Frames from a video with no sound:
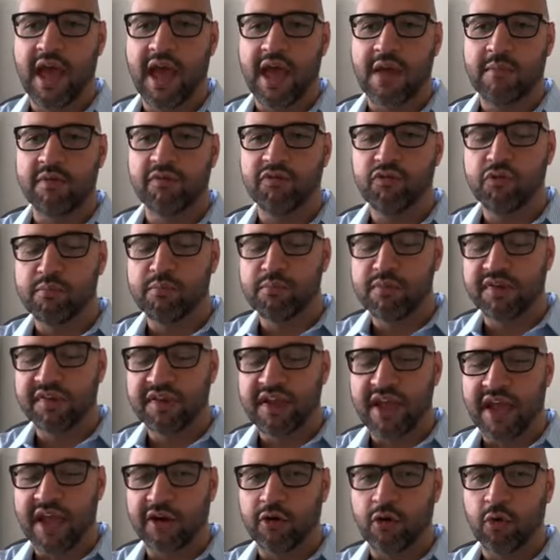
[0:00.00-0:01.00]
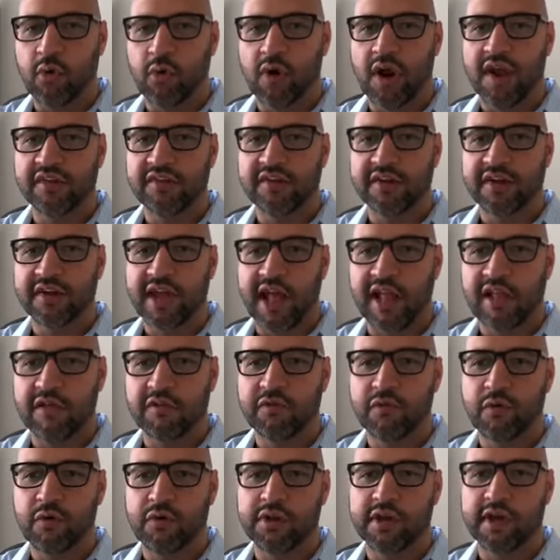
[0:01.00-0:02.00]
If you miscategorize a
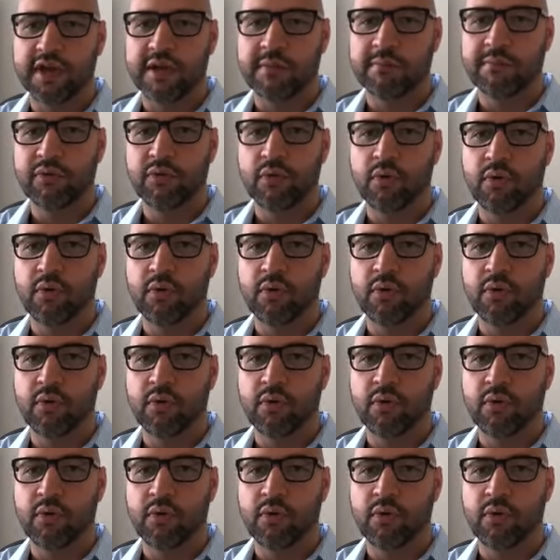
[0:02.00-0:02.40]
California